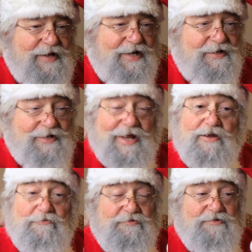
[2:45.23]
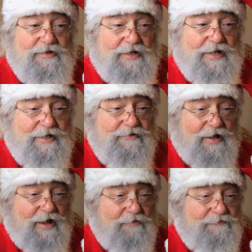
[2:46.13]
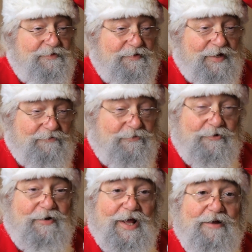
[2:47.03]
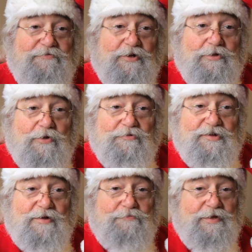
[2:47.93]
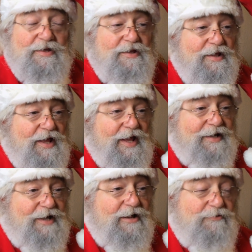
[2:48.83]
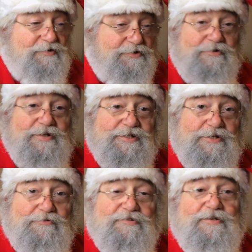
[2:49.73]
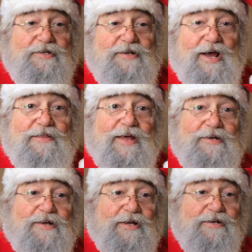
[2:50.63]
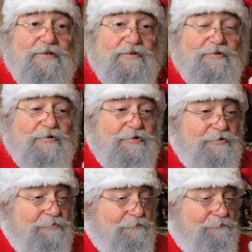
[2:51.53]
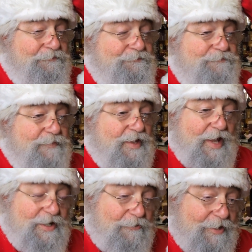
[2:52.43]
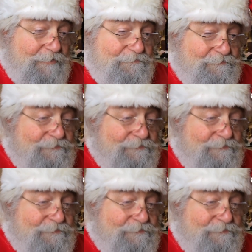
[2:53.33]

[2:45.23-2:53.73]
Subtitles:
the end of the day, it was getting time that we were going to have to close up, and I was sure that she was going to die that night. Anyway,